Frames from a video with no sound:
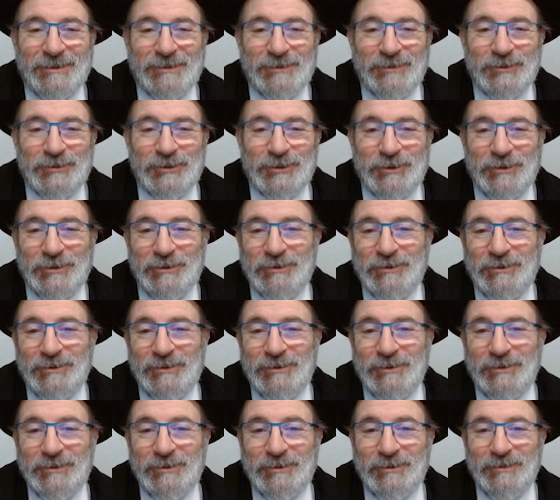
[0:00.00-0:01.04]

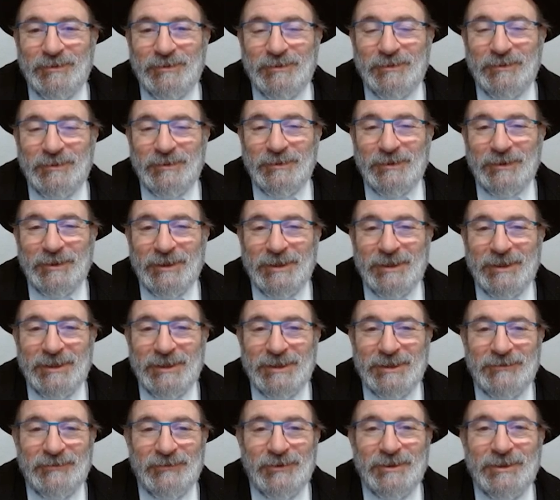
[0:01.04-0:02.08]
So
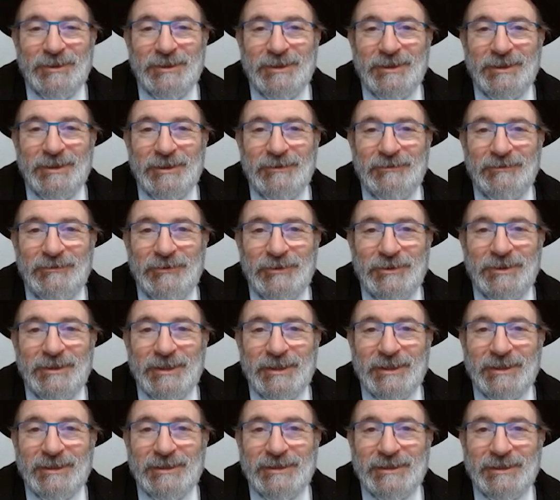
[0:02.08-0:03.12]
it's a very
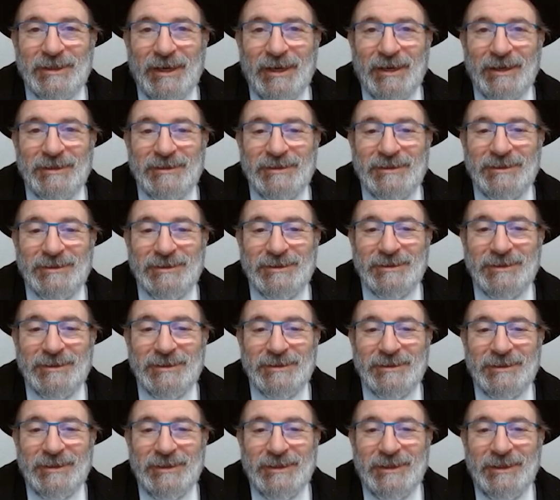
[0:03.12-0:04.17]
nice idea,
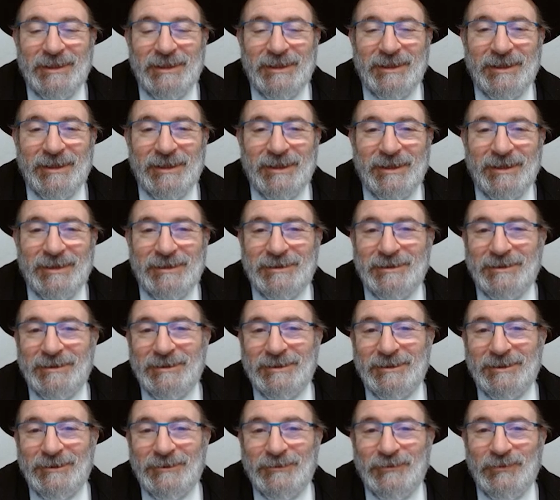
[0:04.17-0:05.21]
and
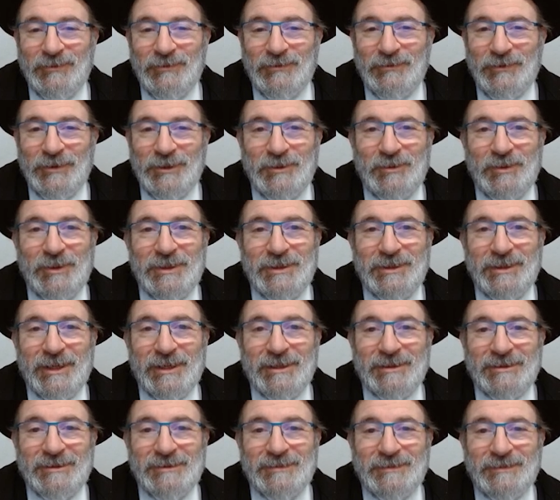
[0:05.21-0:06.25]
very well
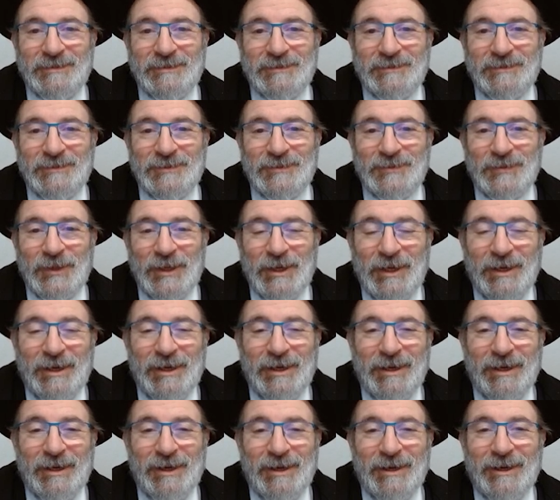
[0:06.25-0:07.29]
done.
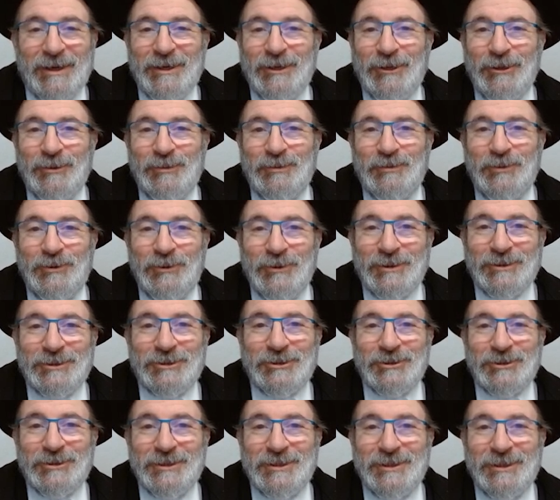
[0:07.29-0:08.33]
I hope you
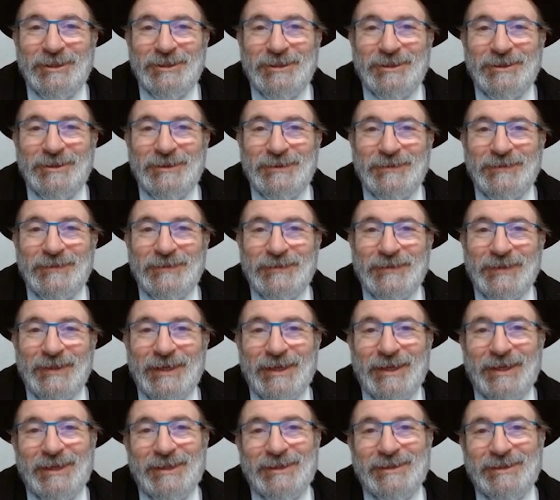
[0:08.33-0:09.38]
enjoyed it,
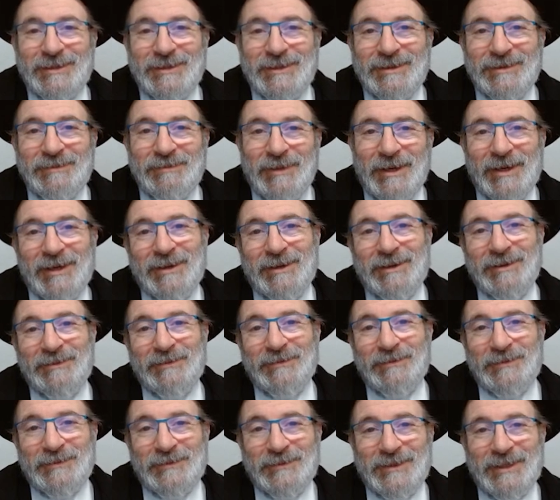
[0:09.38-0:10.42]
and bye
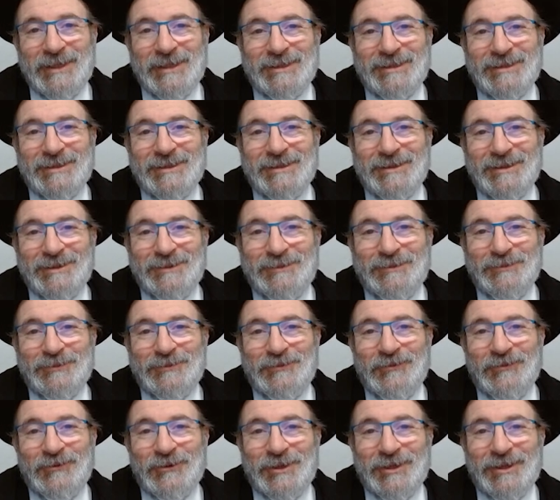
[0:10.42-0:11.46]
next time
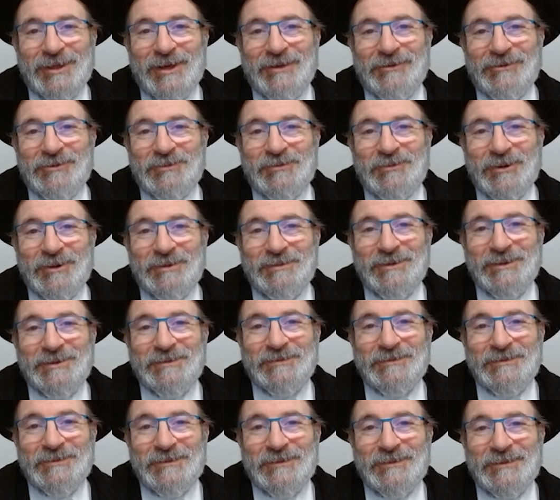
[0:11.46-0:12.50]
for another problem.
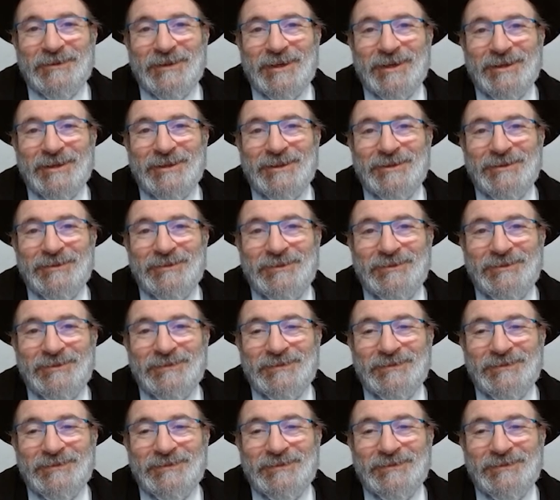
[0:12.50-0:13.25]
Thank you.